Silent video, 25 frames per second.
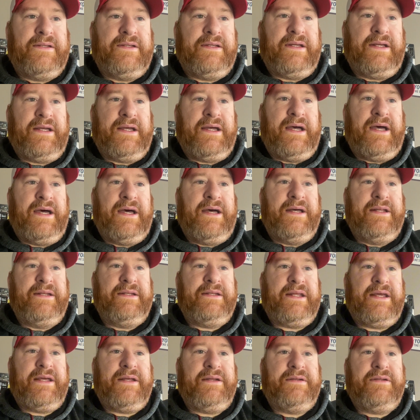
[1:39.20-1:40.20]

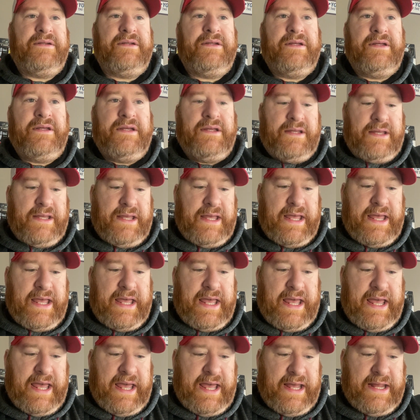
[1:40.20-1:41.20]
And then
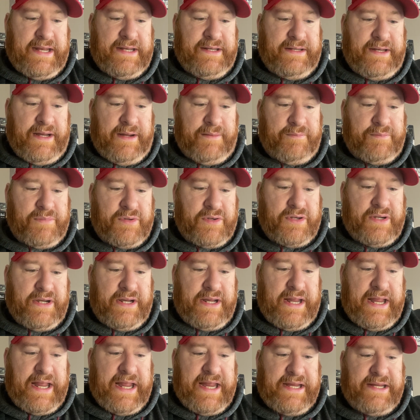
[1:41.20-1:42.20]
at number
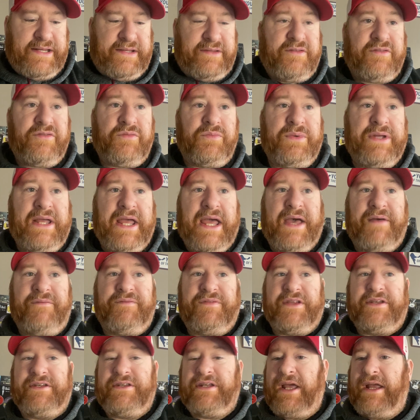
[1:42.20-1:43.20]
8, we have
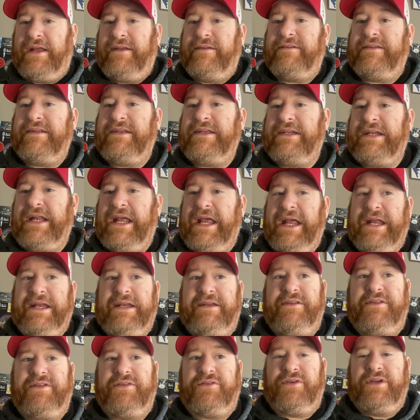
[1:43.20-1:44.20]
the
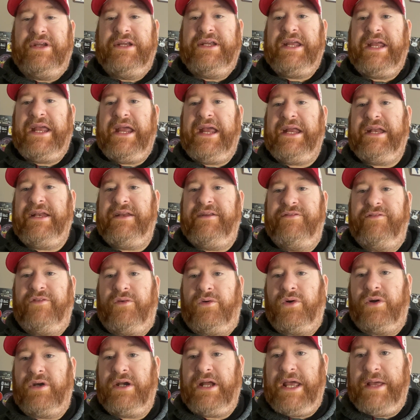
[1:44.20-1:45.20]

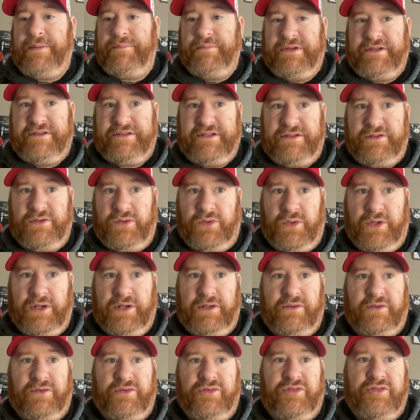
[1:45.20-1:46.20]
1983-84 Edmonton
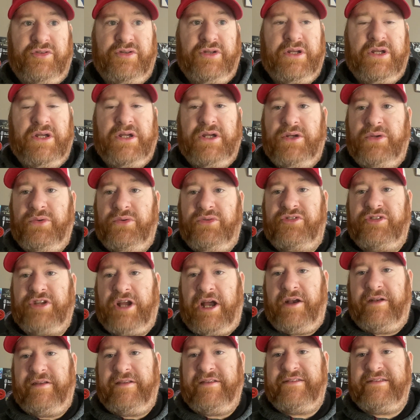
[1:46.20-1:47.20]
Oilers, who
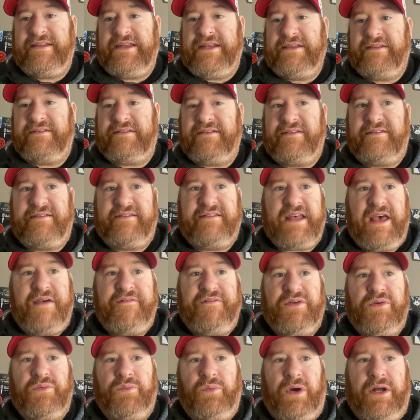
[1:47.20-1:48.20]
start the season
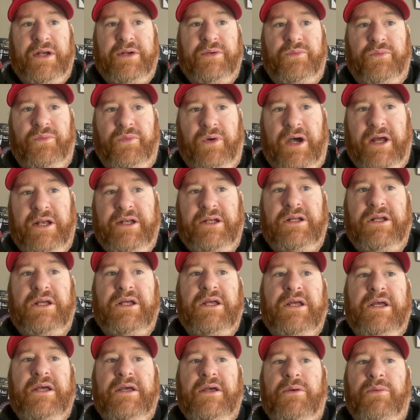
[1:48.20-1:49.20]
7-1-1
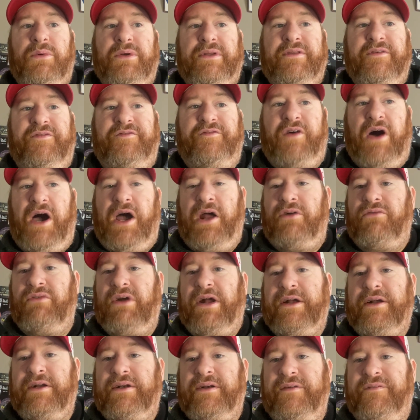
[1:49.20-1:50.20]
with a final
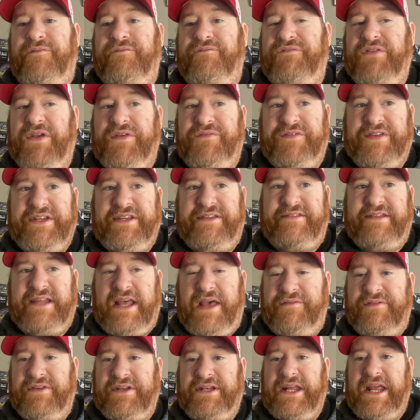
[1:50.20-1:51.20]
record of
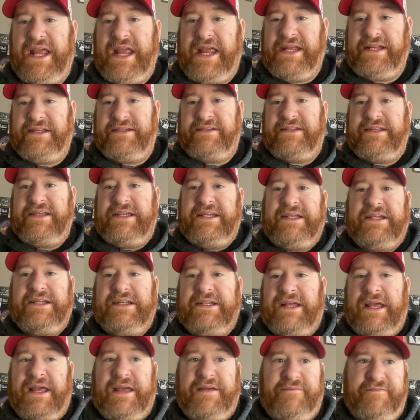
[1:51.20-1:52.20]

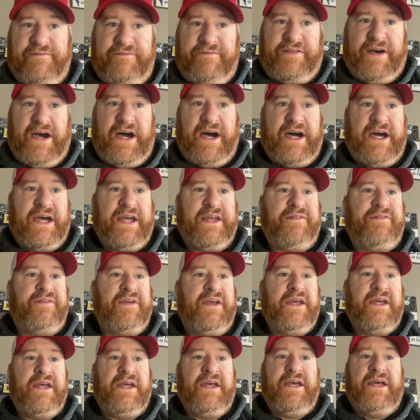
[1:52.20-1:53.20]

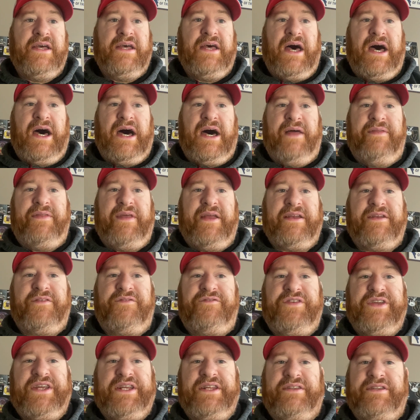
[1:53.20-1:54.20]
57-18-5. They
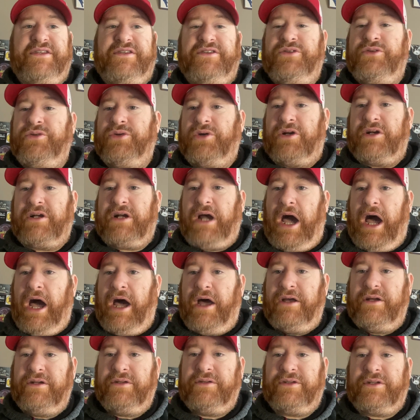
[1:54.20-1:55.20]
defeated the New York
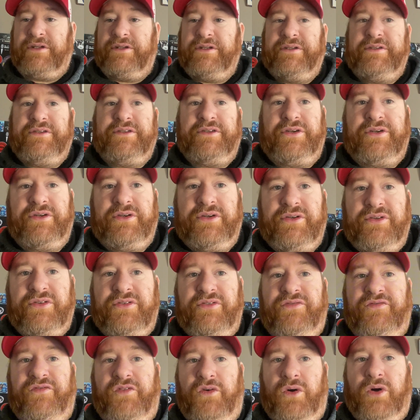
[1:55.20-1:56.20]

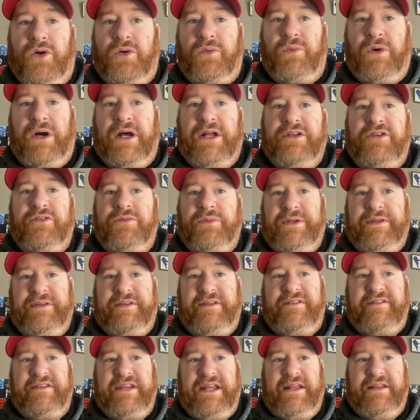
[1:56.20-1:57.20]
Islanders 4-1 to win
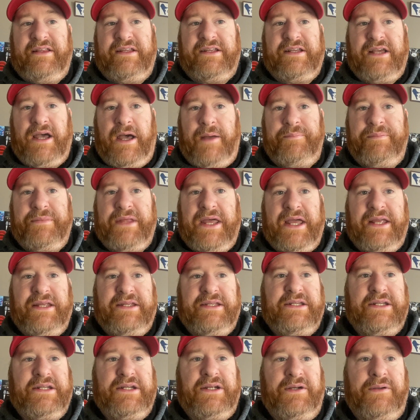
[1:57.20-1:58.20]
the Stanley Cup that
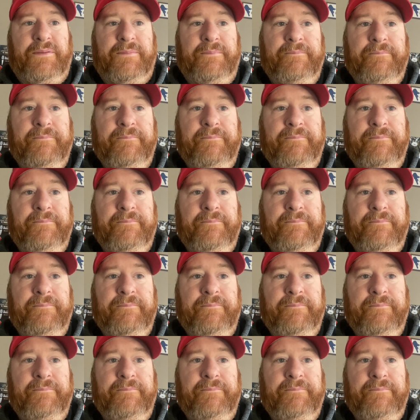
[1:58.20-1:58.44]
year.